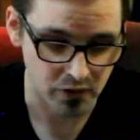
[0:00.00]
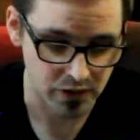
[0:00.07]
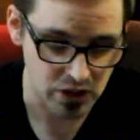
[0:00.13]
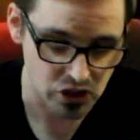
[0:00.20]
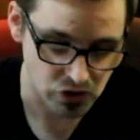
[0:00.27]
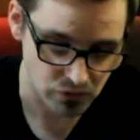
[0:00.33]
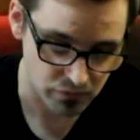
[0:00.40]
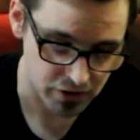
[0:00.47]

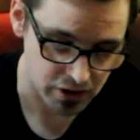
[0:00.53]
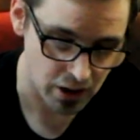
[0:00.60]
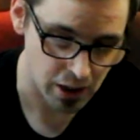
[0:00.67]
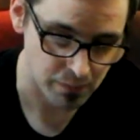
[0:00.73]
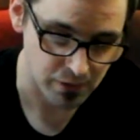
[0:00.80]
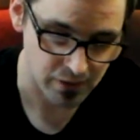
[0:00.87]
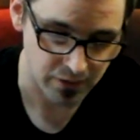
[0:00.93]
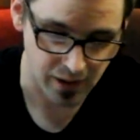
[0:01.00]
Each of the
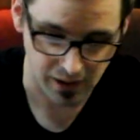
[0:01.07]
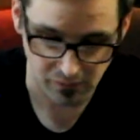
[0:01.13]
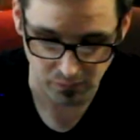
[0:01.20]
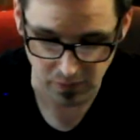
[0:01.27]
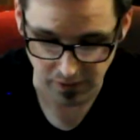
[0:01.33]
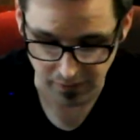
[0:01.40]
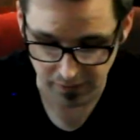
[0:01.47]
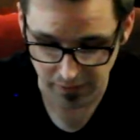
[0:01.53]
copies have
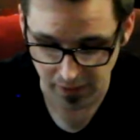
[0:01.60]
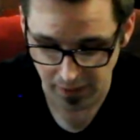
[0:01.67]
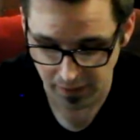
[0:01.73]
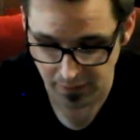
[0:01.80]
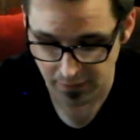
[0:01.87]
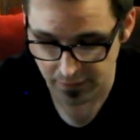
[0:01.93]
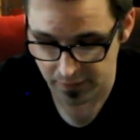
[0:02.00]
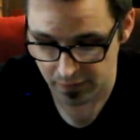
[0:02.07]
been
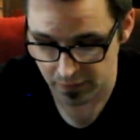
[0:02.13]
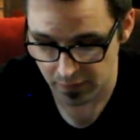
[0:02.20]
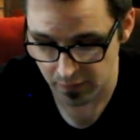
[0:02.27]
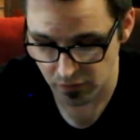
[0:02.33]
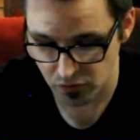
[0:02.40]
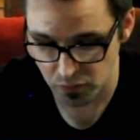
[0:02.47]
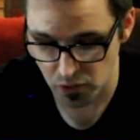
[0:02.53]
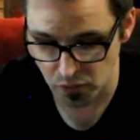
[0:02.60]
signed. It's in
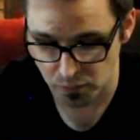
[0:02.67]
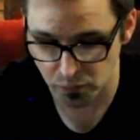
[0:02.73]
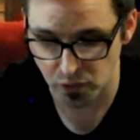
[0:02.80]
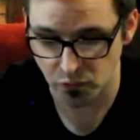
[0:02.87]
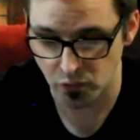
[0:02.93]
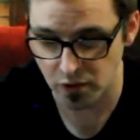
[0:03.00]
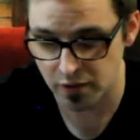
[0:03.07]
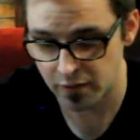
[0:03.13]
a smaller
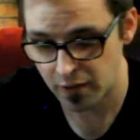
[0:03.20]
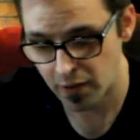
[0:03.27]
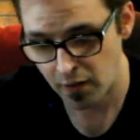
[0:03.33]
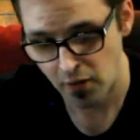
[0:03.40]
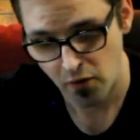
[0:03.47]
print run.